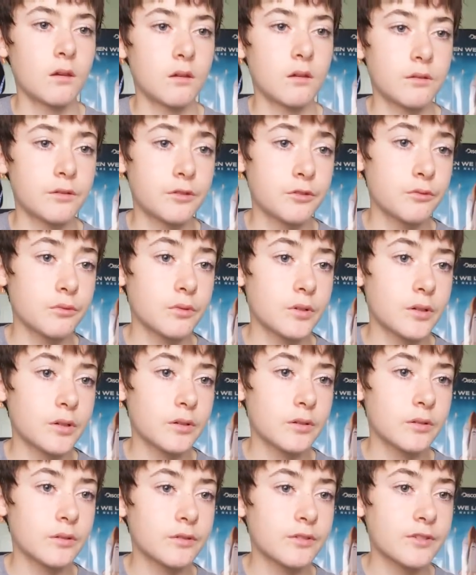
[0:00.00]

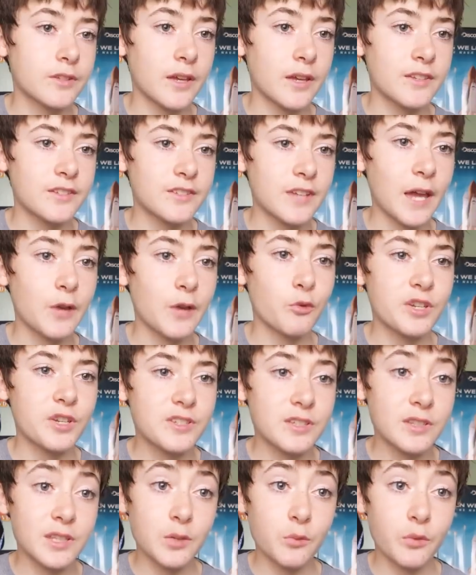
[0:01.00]
Atua says, I
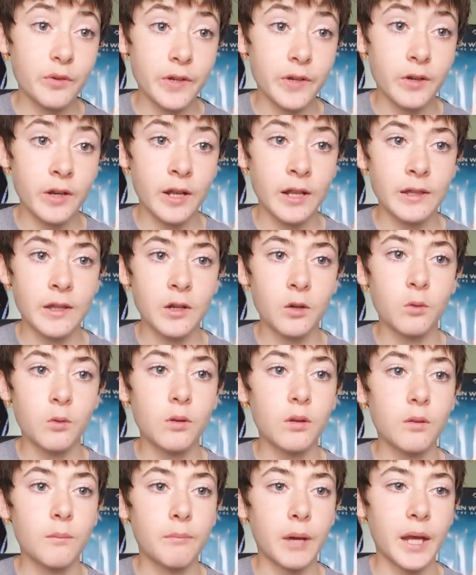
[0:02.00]
recently went on a
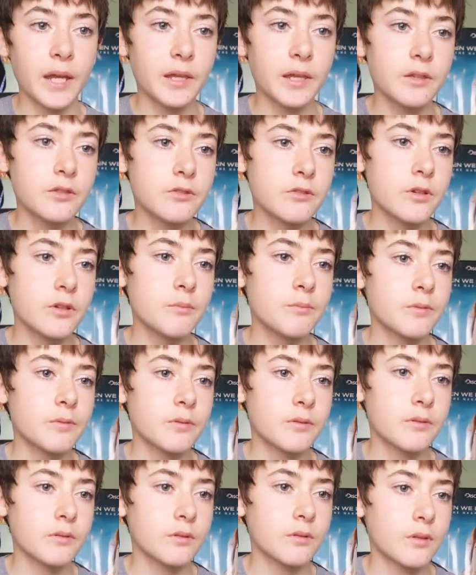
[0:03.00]
little biking trip,
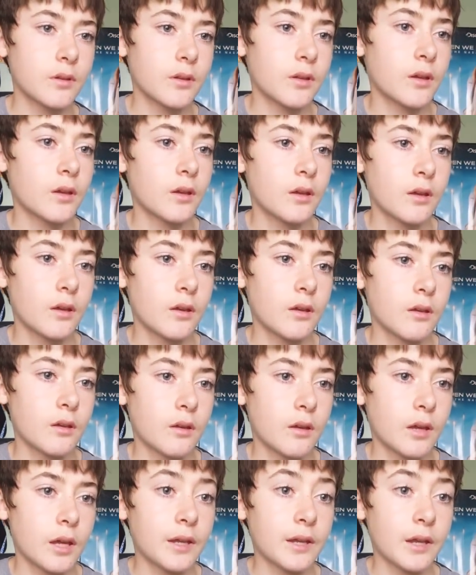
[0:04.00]

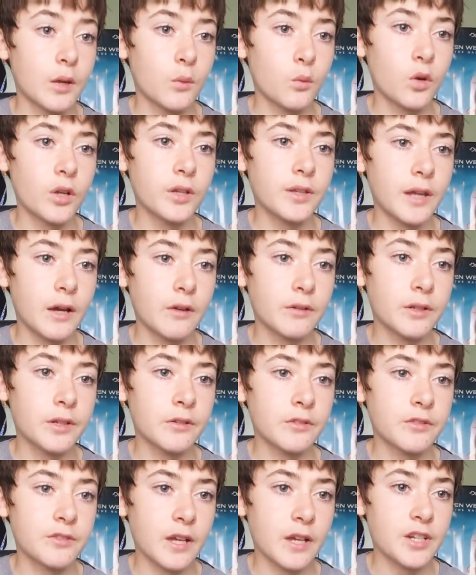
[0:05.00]
and at one
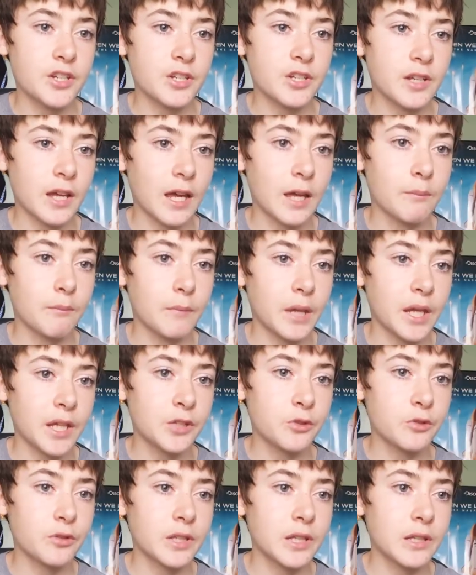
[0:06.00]
downhill section I
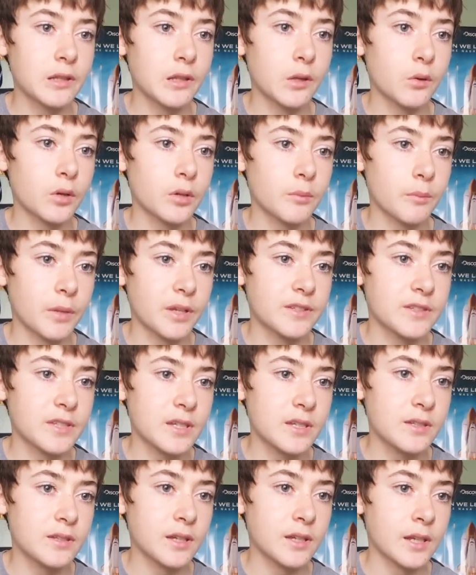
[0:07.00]
manually lowered my
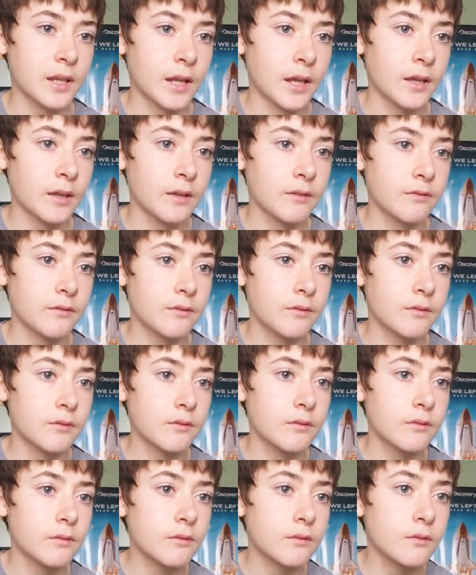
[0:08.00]
seat, and
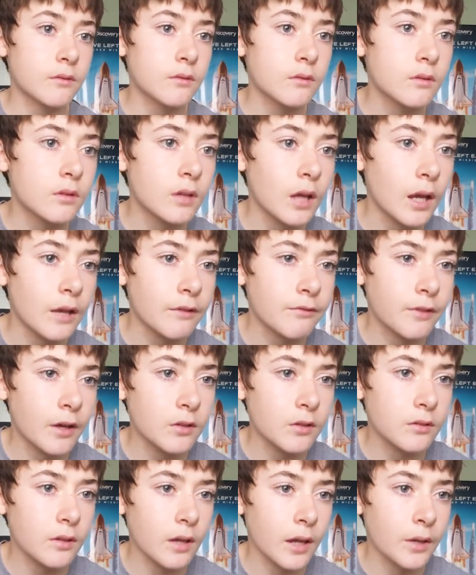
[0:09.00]
I
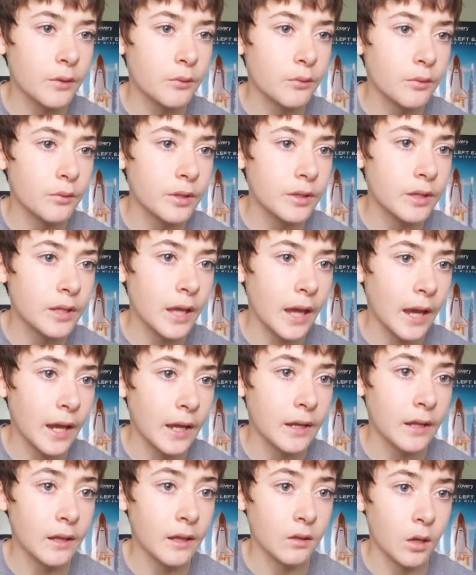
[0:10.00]
felt I really
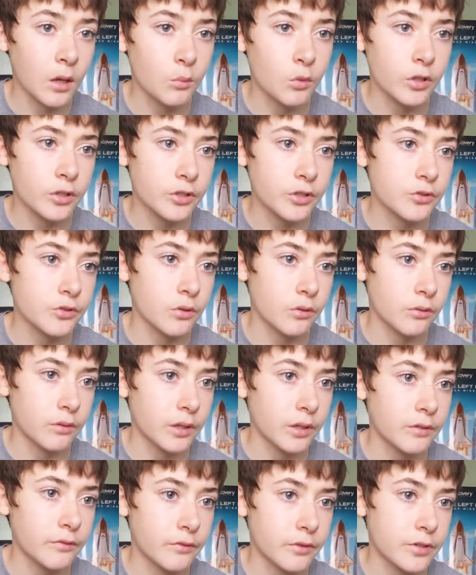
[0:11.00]
had a lot more control.
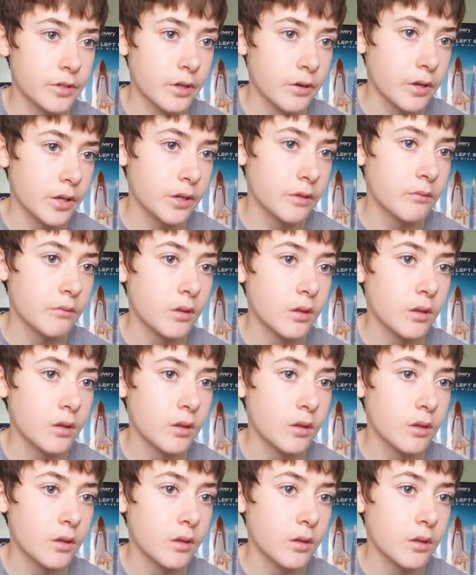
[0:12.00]
Thanks for sharing.